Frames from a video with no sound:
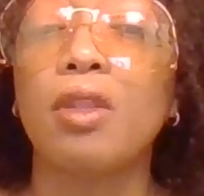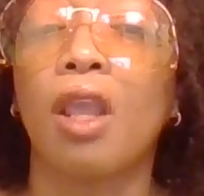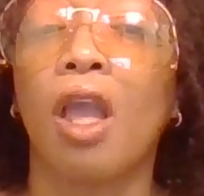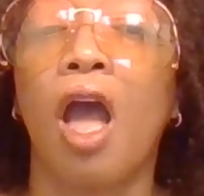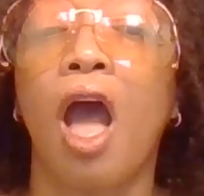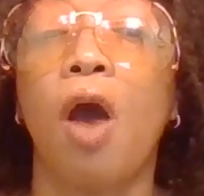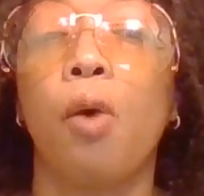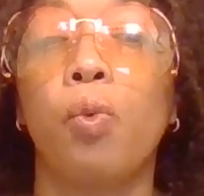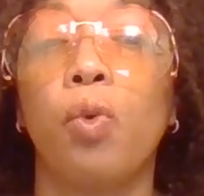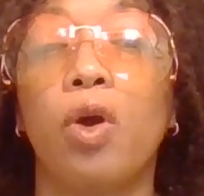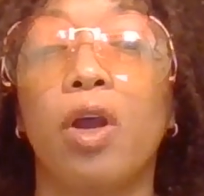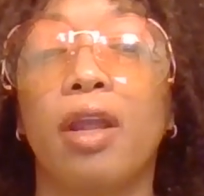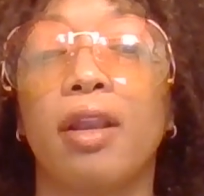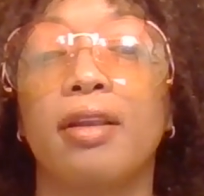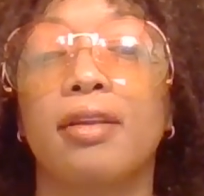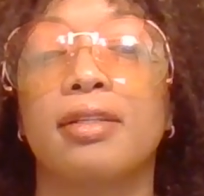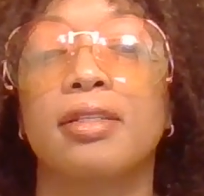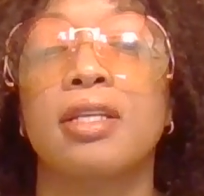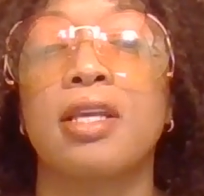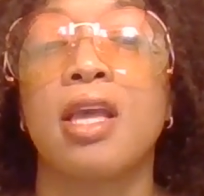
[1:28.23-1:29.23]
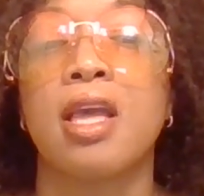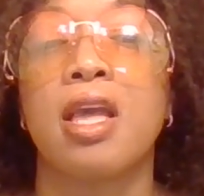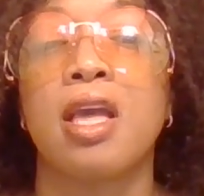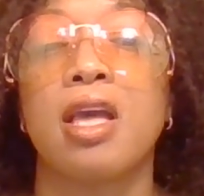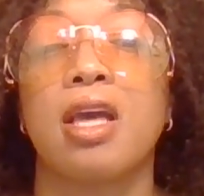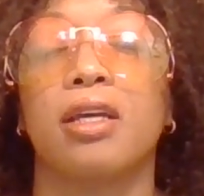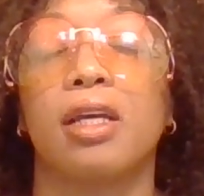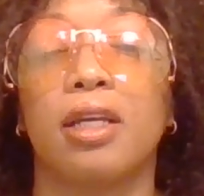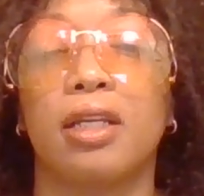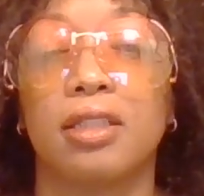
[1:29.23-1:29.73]
I want
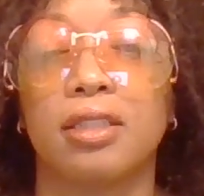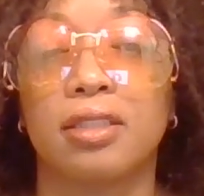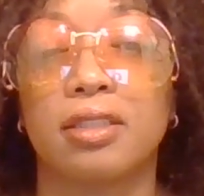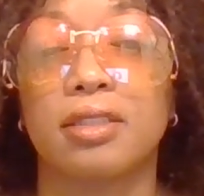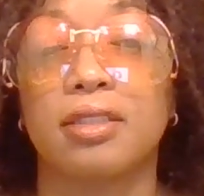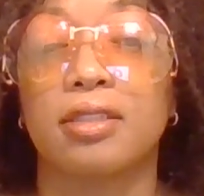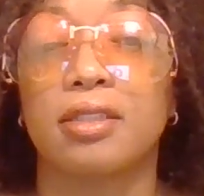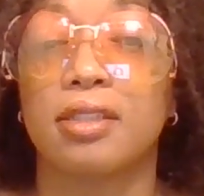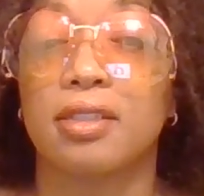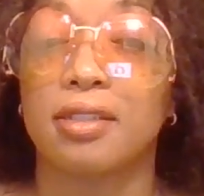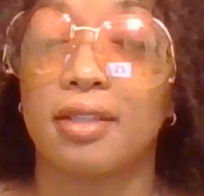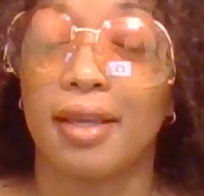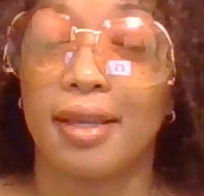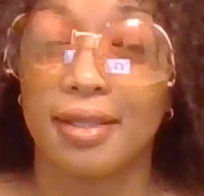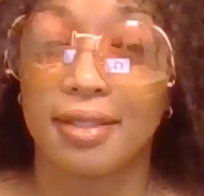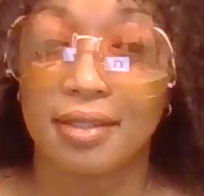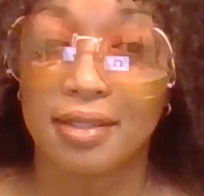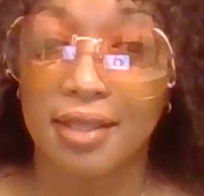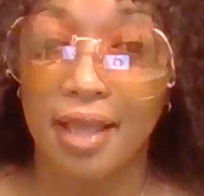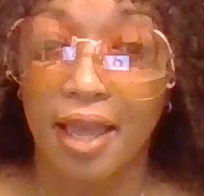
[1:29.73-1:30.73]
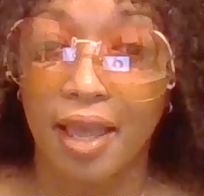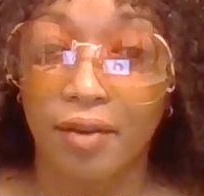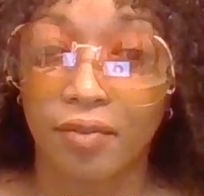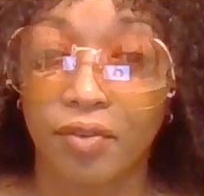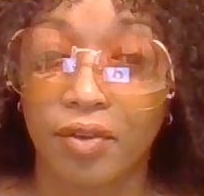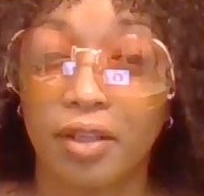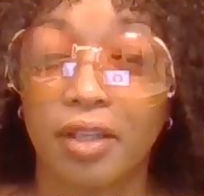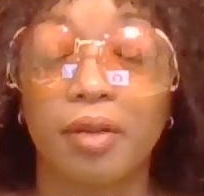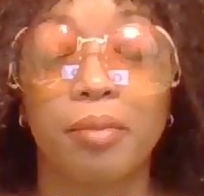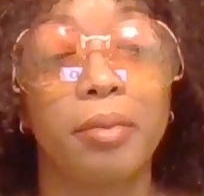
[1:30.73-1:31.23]
us as
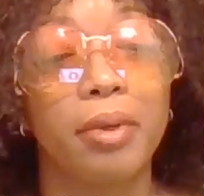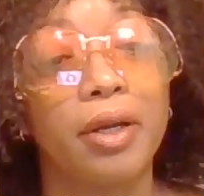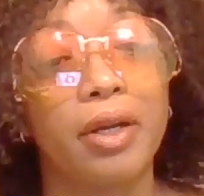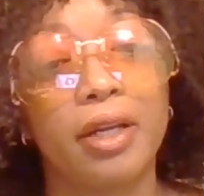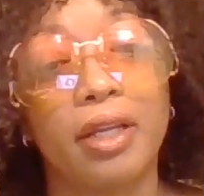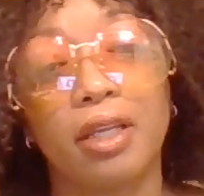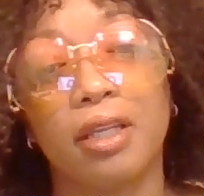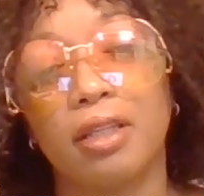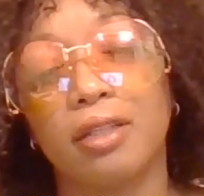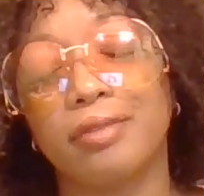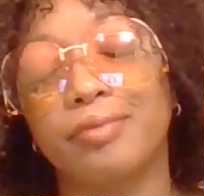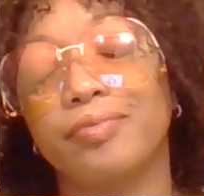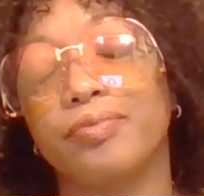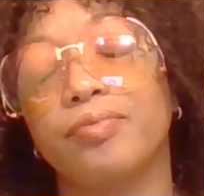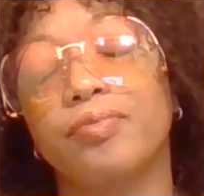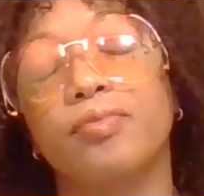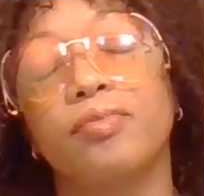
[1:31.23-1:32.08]
African American.